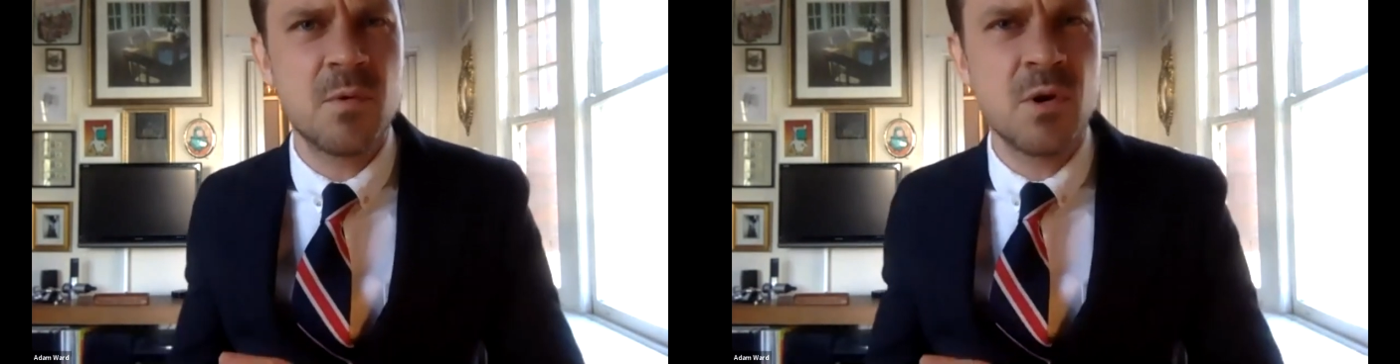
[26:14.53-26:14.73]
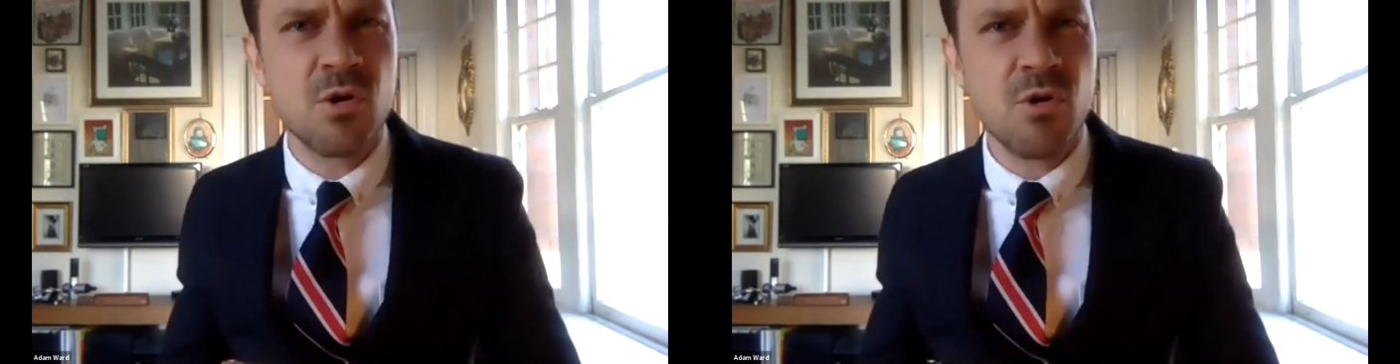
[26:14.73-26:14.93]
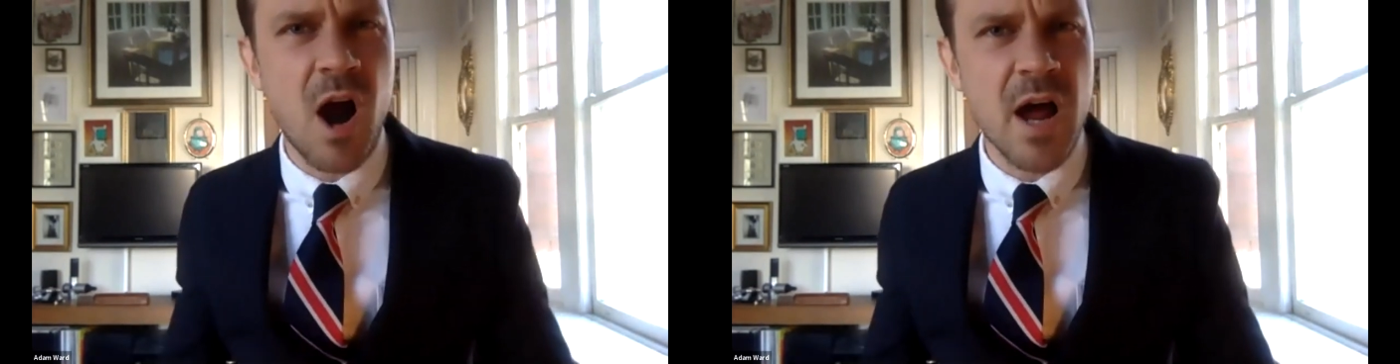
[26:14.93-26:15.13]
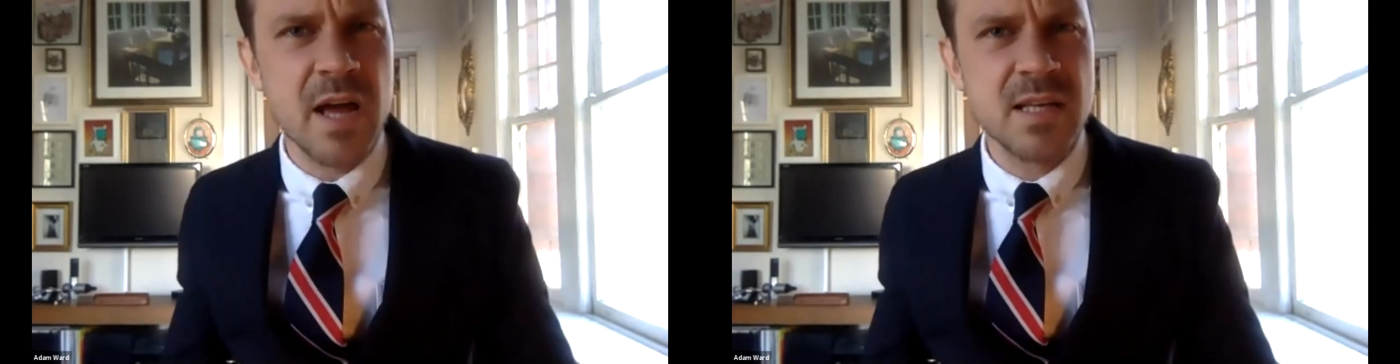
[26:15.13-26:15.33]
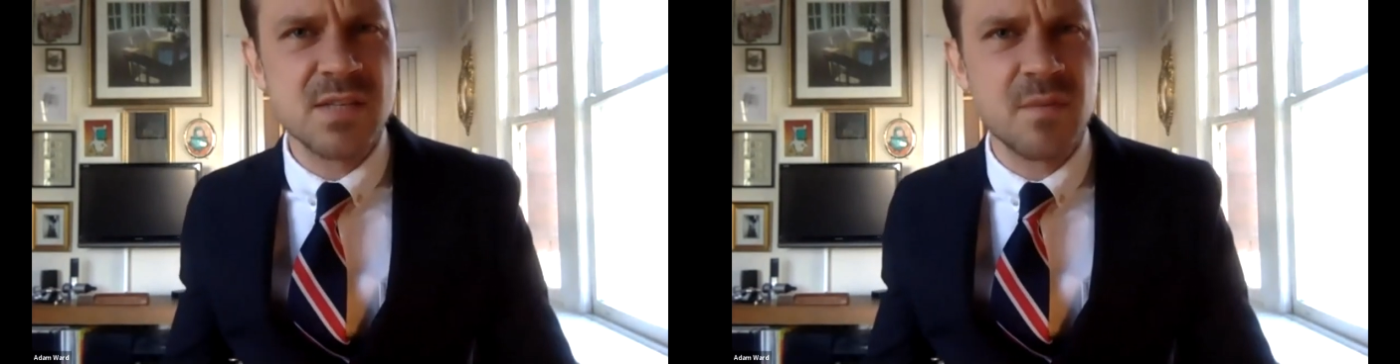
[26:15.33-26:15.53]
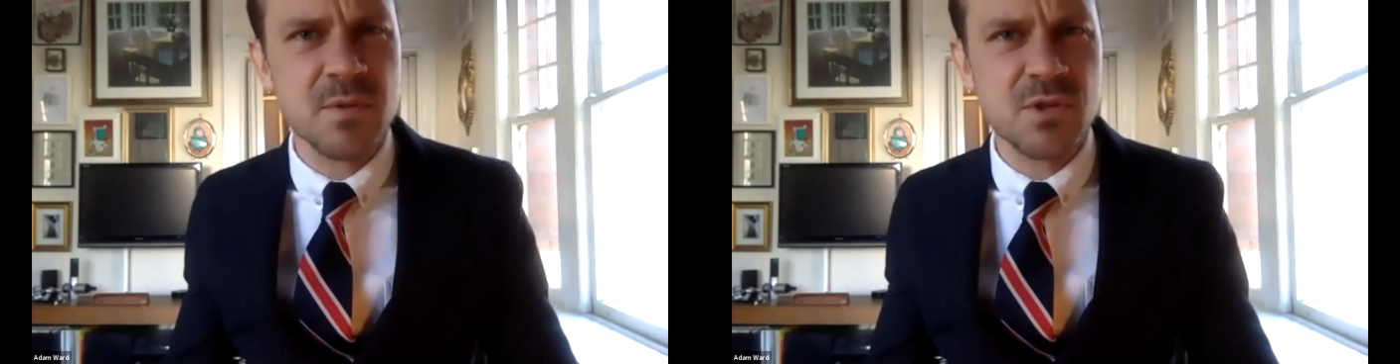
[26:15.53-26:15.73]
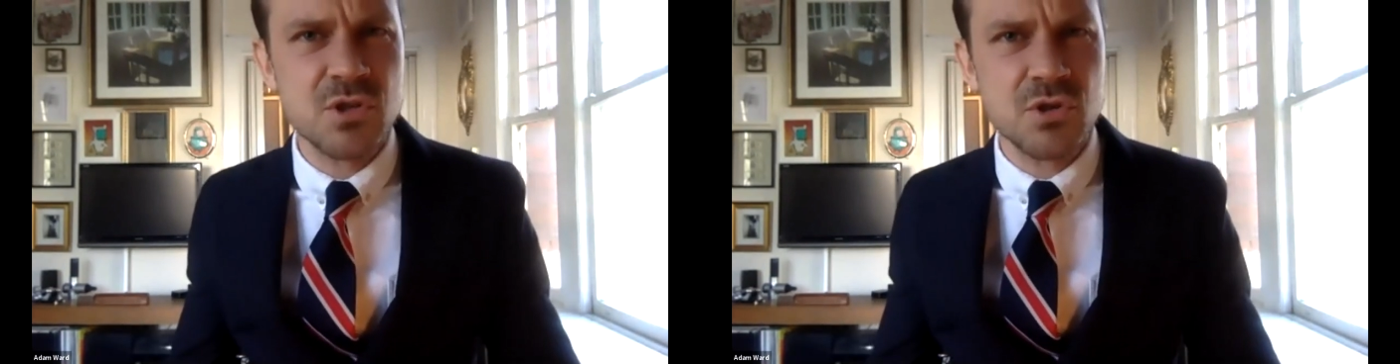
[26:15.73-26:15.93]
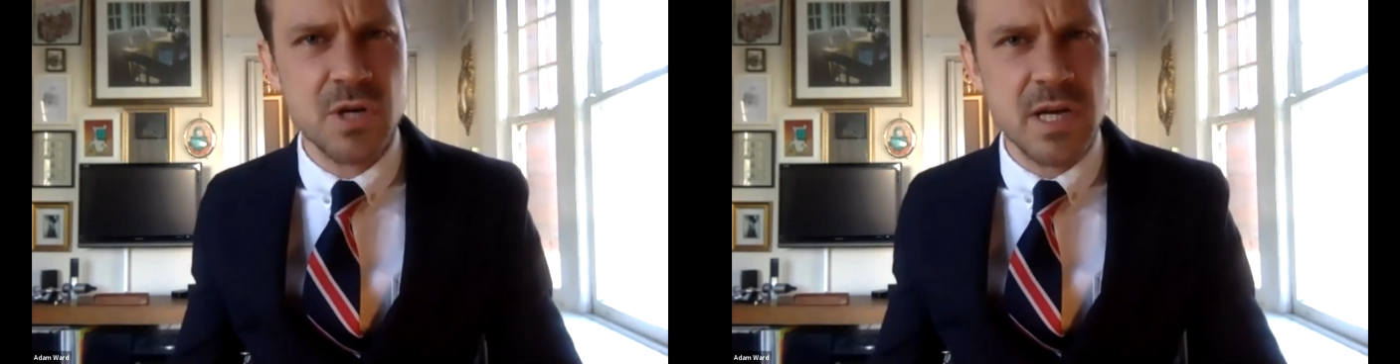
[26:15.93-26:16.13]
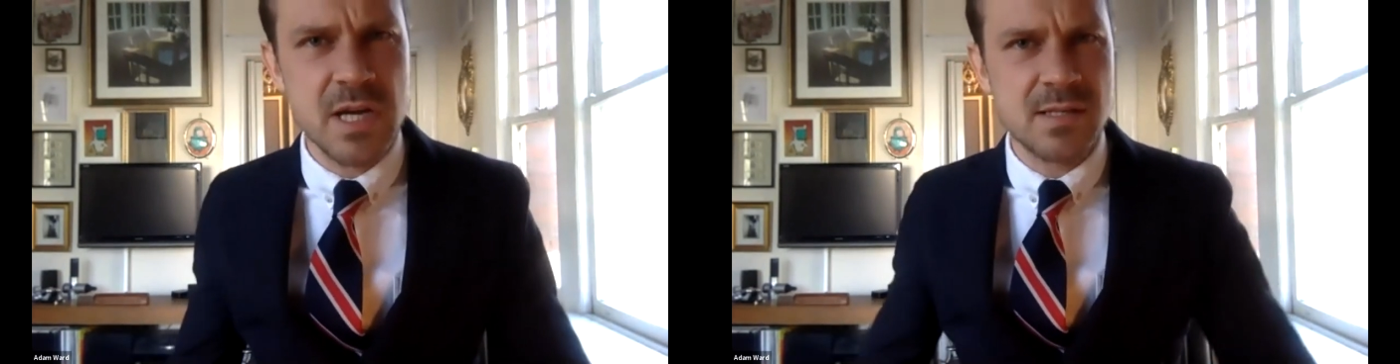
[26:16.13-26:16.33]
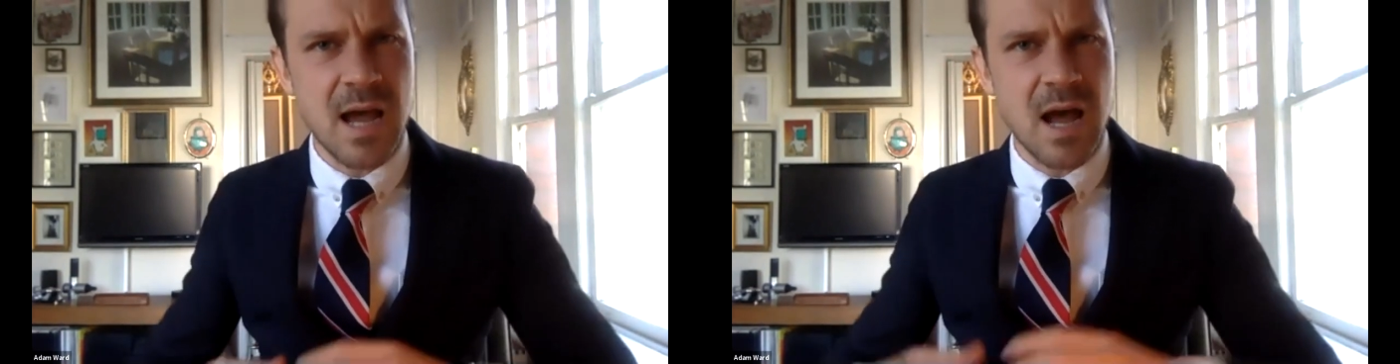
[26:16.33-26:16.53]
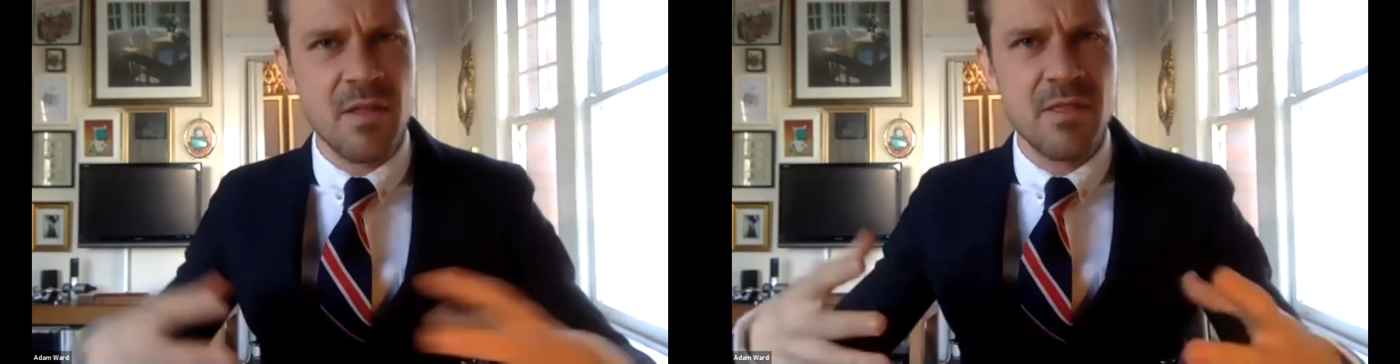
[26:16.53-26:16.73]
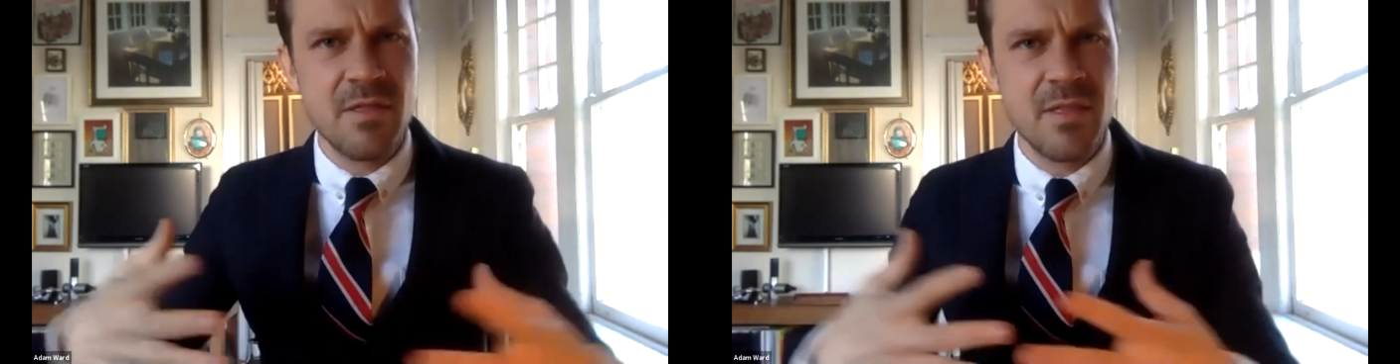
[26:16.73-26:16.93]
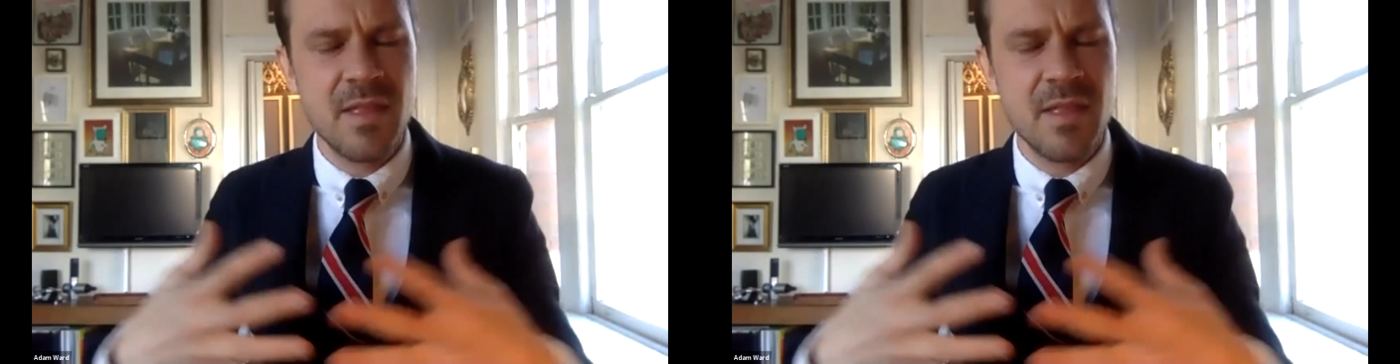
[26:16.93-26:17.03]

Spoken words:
cries from the street. How